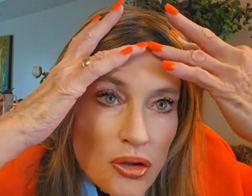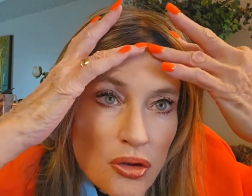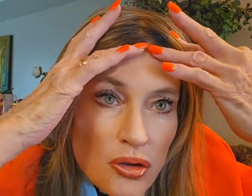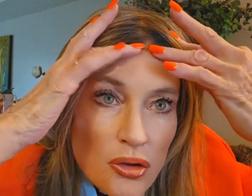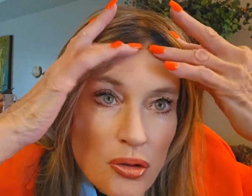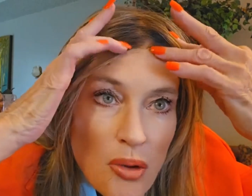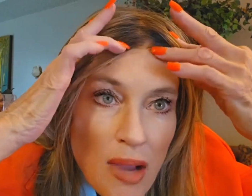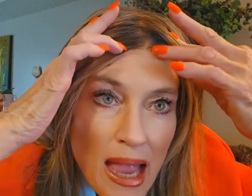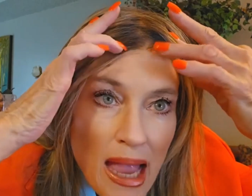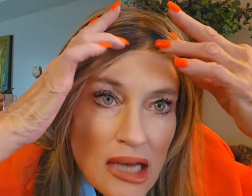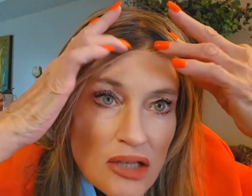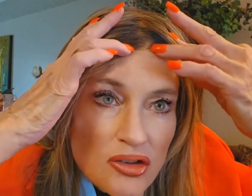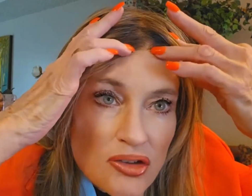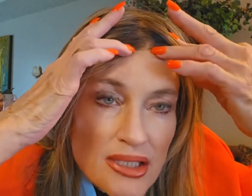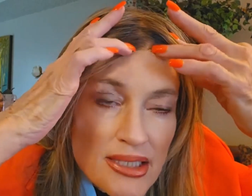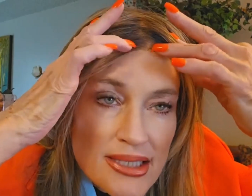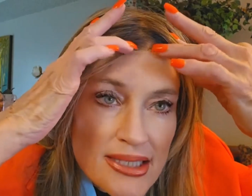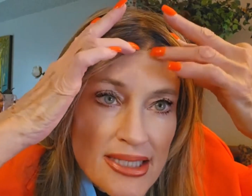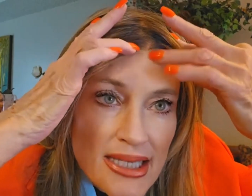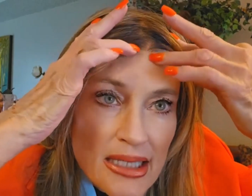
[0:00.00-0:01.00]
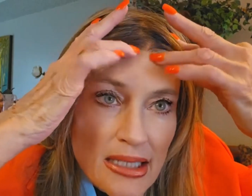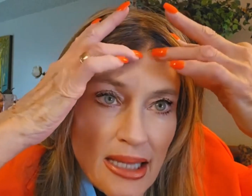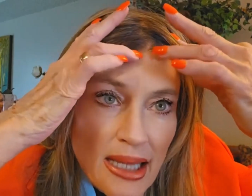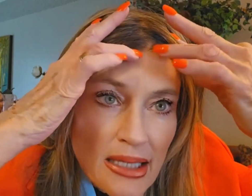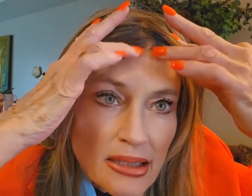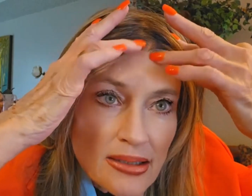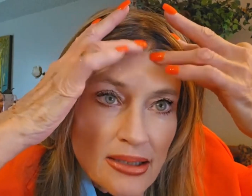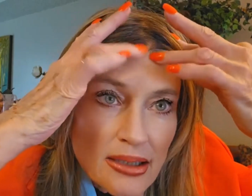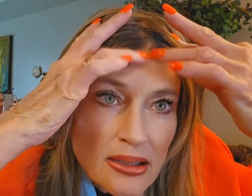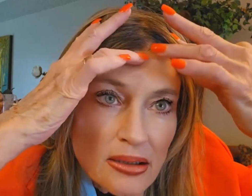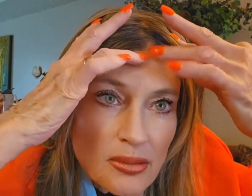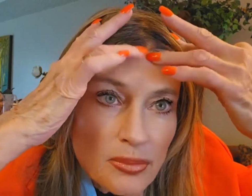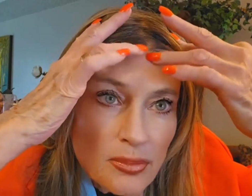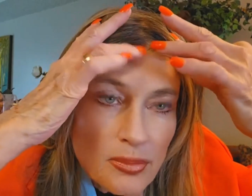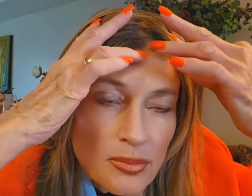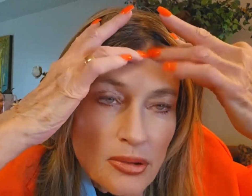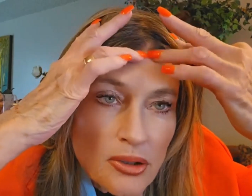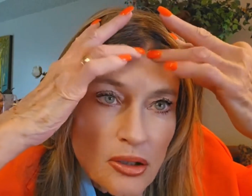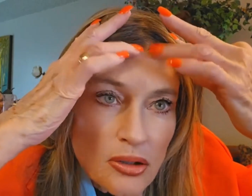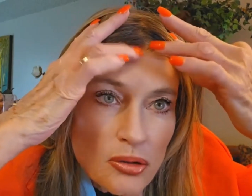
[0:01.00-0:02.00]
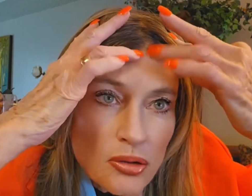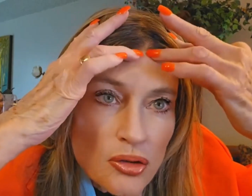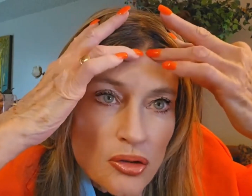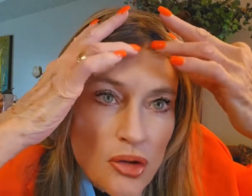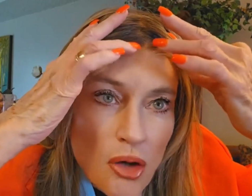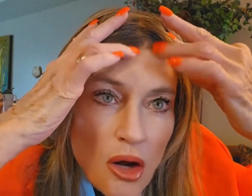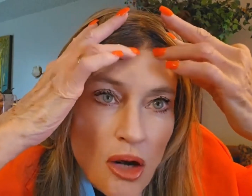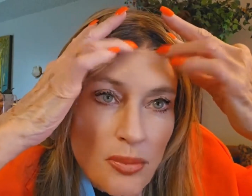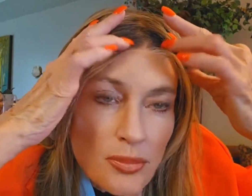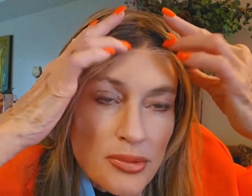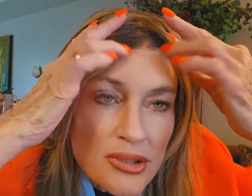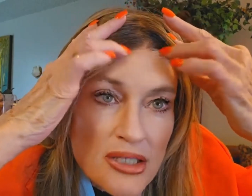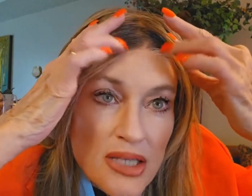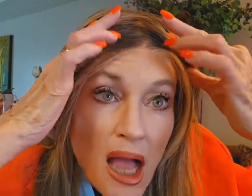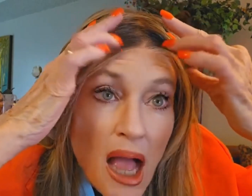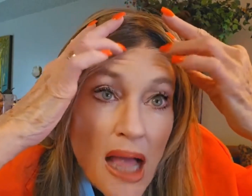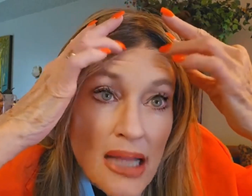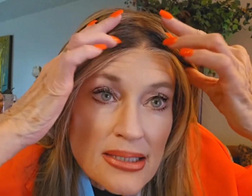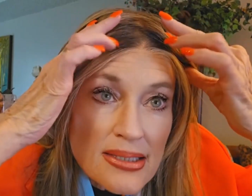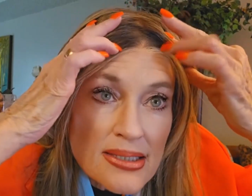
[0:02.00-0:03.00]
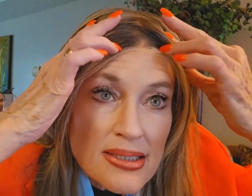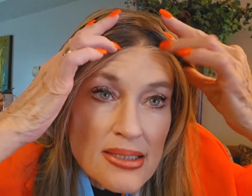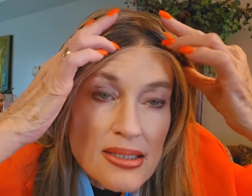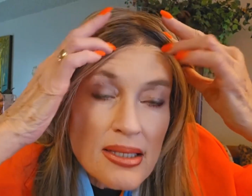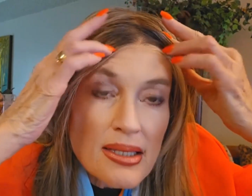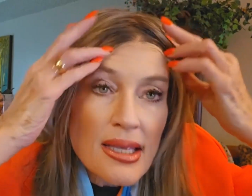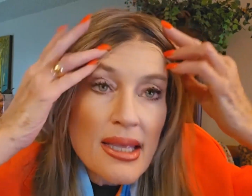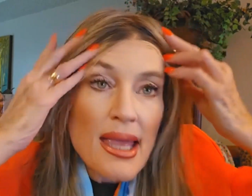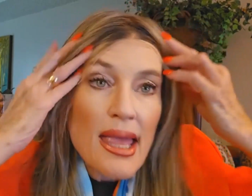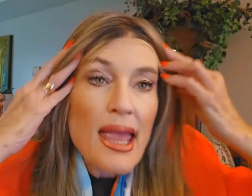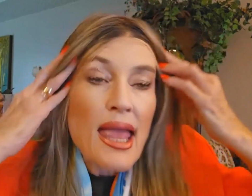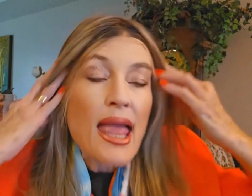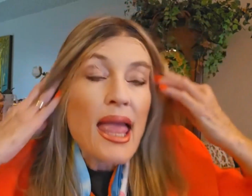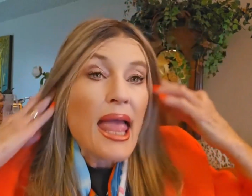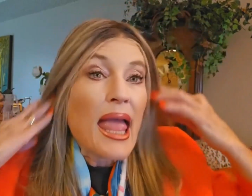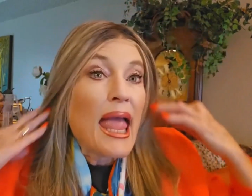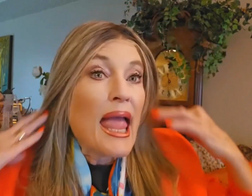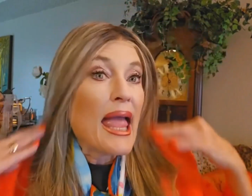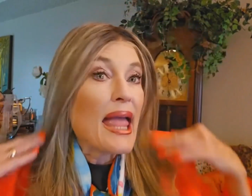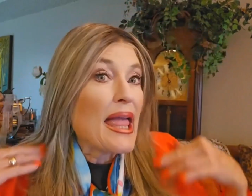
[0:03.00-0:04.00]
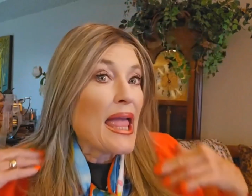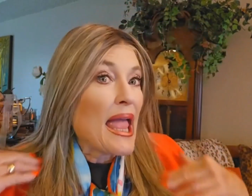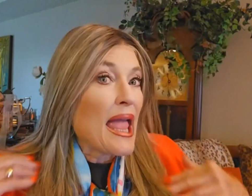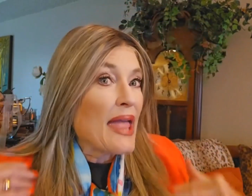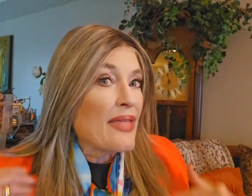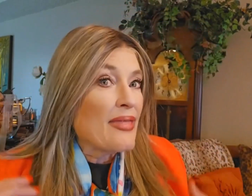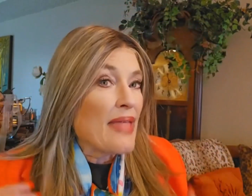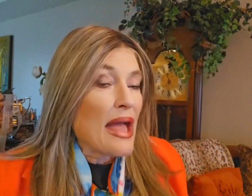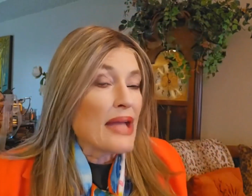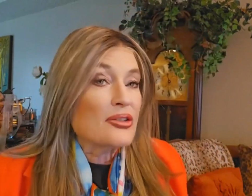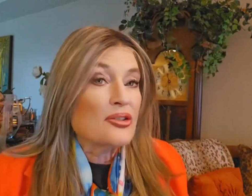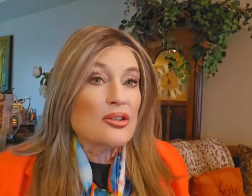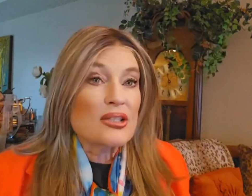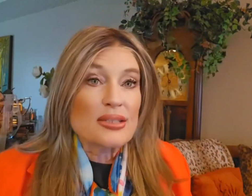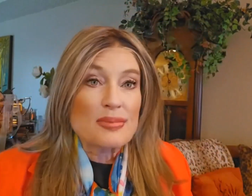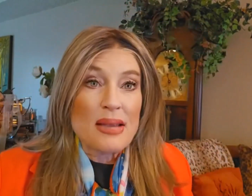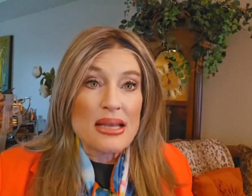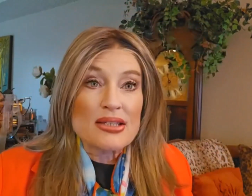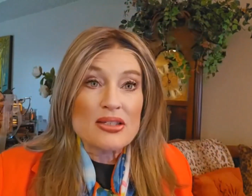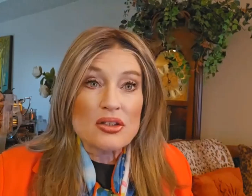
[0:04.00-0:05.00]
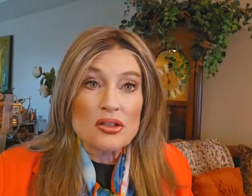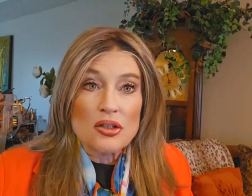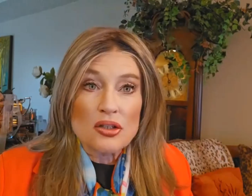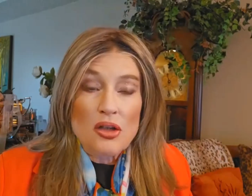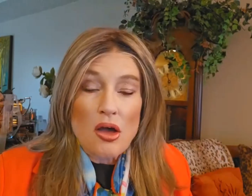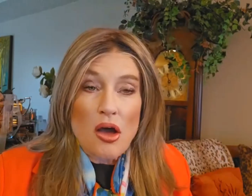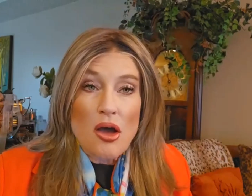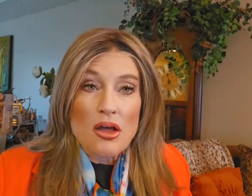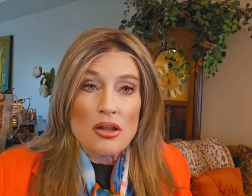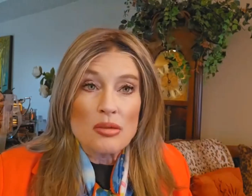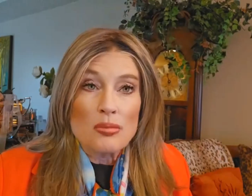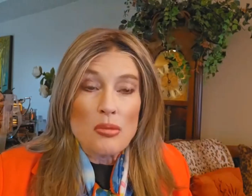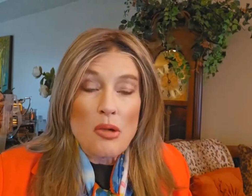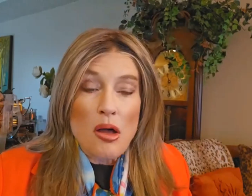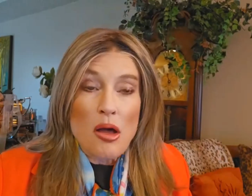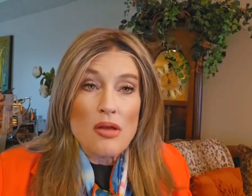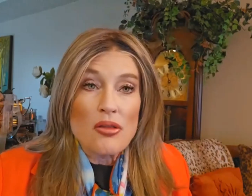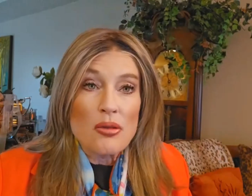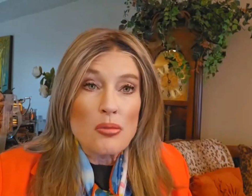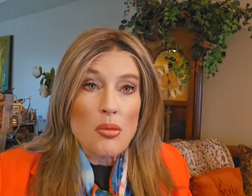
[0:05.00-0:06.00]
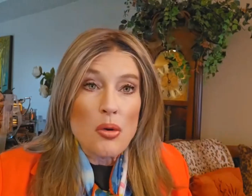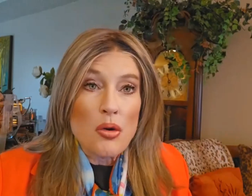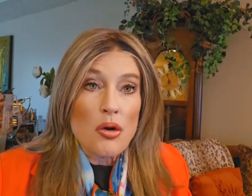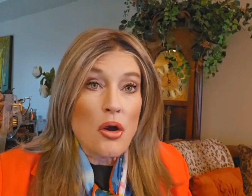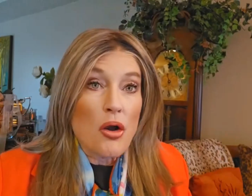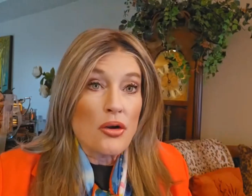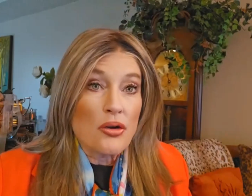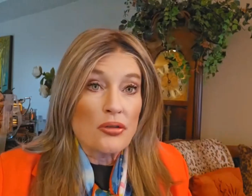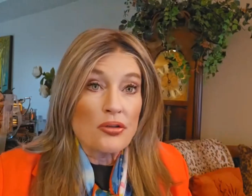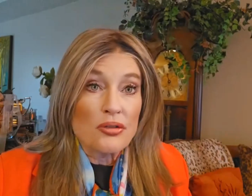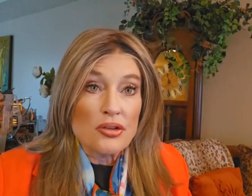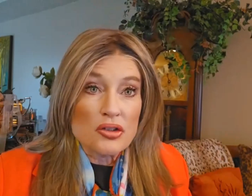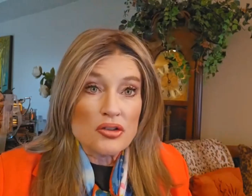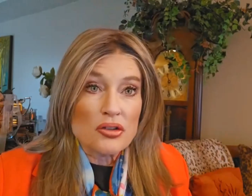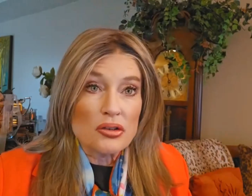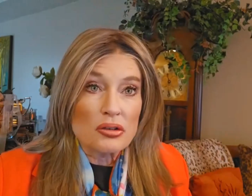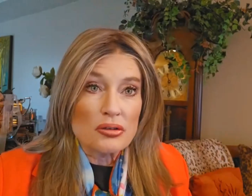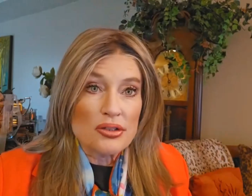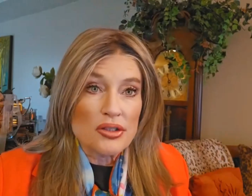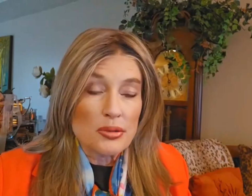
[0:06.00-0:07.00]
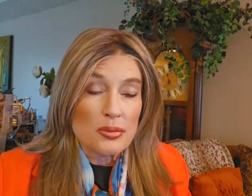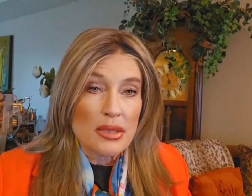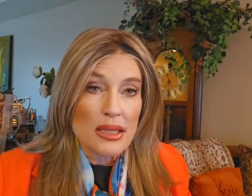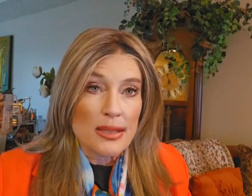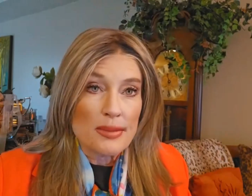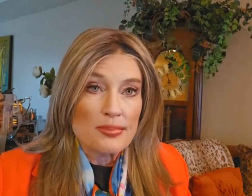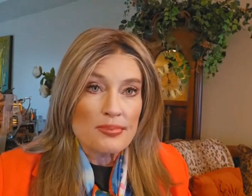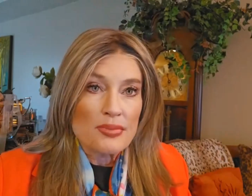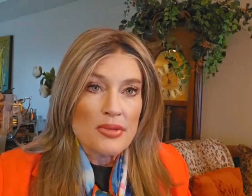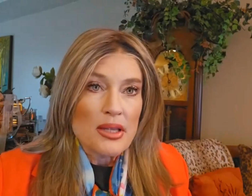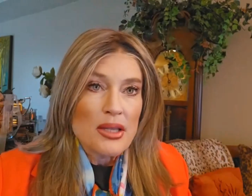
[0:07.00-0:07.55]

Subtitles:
you actually see like little dark dots, and that just makes it look all the more artificial to me.